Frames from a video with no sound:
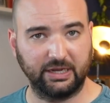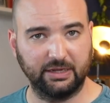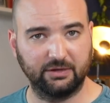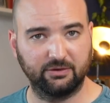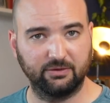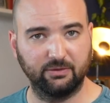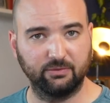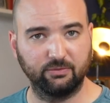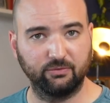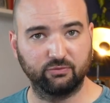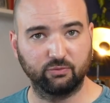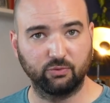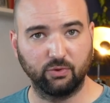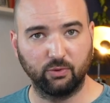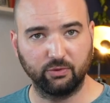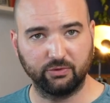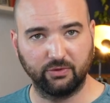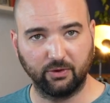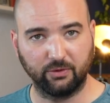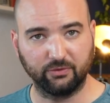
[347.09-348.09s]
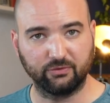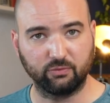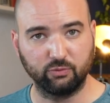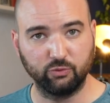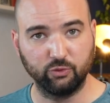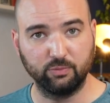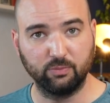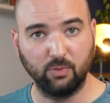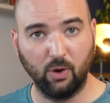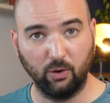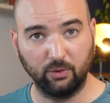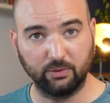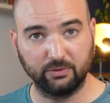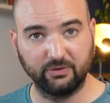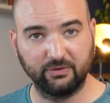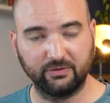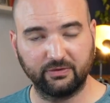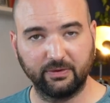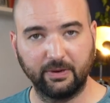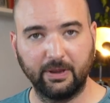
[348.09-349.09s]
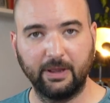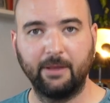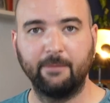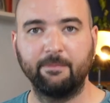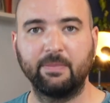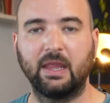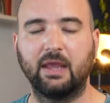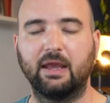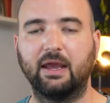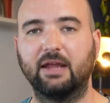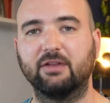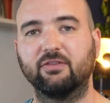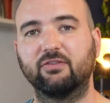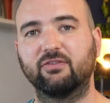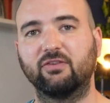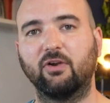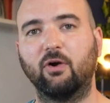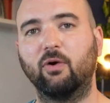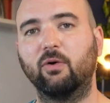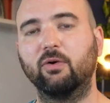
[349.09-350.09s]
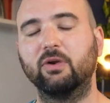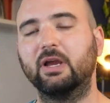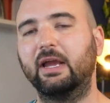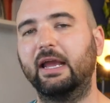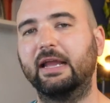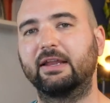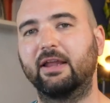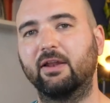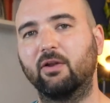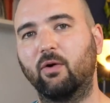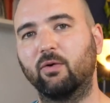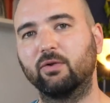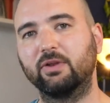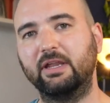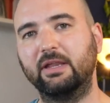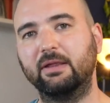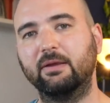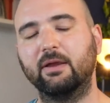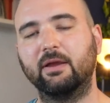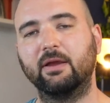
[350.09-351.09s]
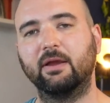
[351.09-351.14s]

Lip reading: into those room modes. And so it can only